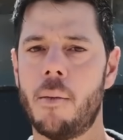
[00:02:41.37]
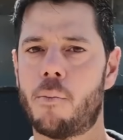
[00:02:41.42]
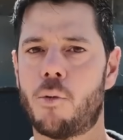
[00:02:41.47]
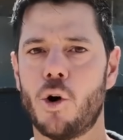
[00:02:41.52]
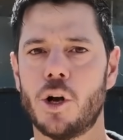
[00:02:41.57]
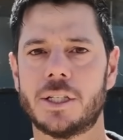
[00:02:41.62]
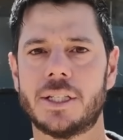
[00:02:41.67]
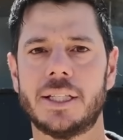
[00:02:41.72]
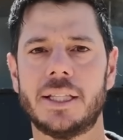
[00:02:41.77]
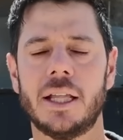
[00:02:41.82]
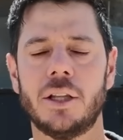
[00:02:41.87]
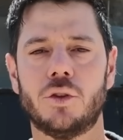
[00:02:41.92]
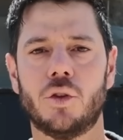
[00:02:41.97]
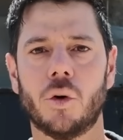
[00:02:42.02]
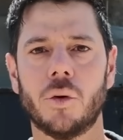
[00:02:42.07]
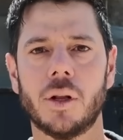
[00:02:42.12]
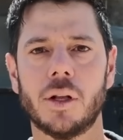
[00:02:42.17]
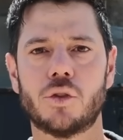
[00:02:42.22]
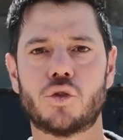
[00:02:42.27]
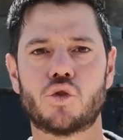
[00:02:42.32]
President
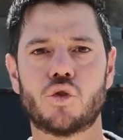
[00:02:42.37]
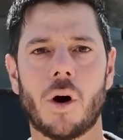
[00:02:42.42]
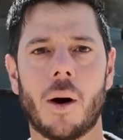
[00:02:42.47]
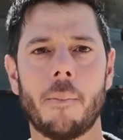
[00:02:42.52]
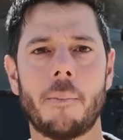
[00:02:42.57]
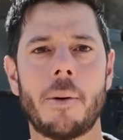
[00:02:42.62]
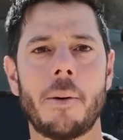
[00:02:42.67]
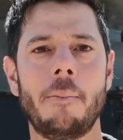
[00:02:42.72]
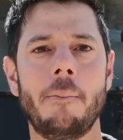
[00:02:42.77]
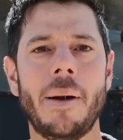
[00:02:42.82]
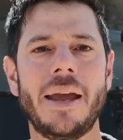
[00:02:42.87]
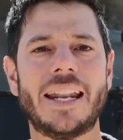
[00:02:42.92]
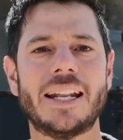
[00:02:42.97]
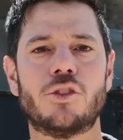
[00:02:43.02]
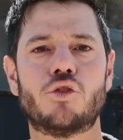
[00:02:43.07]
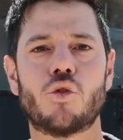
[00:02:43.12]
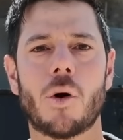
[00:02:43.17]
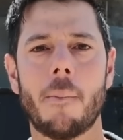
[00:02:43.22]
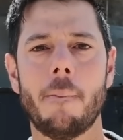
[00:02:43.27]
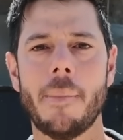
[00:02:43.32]
Donald Trump made
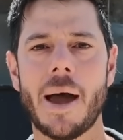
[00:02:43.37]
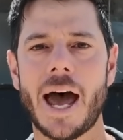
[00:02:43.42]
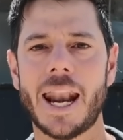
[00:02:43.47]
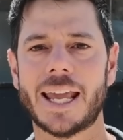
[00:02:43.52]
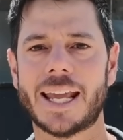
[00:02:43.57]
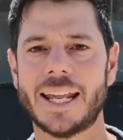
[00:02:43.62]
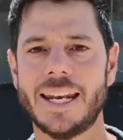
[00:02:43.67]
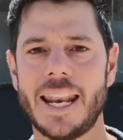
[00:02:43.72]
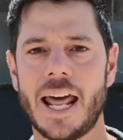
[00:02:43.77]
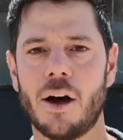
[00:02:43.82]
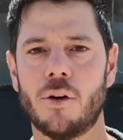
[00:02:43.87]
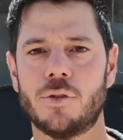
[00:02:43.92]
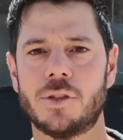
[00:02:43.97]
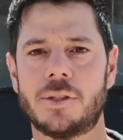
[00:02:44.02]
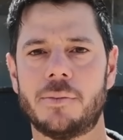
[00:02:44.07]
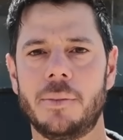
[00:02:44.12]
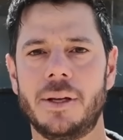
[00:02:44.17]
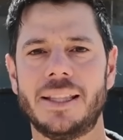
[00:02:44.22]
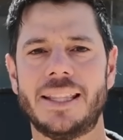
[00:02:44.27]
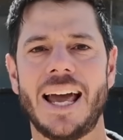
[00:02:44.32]
a dramatic
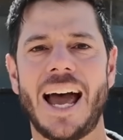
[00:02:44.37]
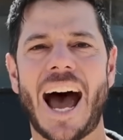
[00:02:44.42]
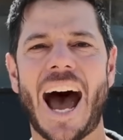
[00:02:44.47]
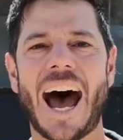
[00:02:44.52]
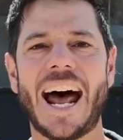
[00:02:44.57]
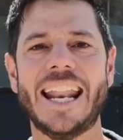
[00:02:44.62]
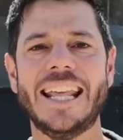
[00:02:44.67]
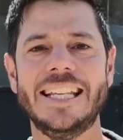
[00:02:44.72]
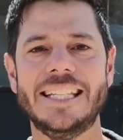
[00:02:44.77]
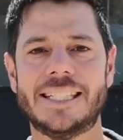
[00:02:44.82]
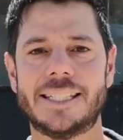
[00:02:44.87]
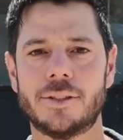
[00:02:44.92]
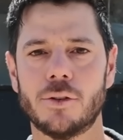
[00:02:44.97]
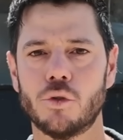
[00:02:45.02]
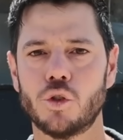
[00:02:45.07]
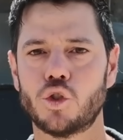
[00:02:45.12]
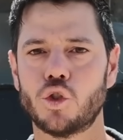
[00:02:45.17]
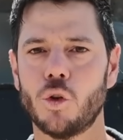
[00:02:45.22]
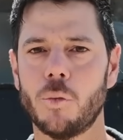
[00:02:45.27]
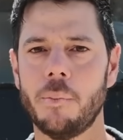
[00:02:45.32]
announcement on his
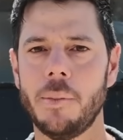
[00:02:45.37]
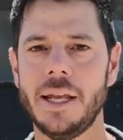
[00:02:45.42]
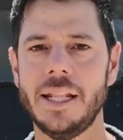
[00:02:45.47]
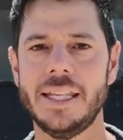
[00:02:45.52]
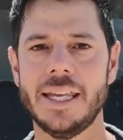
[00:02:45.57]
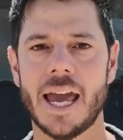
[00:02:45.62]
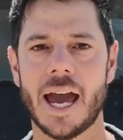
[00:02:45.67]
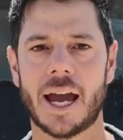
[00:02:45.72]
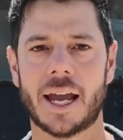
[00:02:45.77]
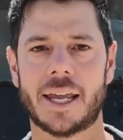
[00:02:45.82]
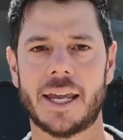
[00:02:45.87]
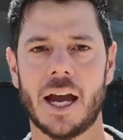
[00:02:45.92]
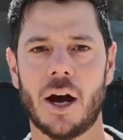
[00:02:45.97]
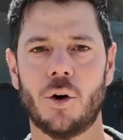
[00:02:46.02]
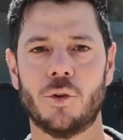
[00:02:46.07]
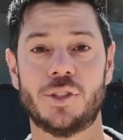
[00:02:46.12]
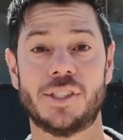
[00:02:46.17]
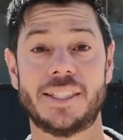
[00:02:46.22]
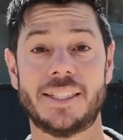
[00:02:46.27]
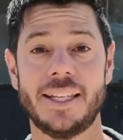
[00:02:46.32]
social media account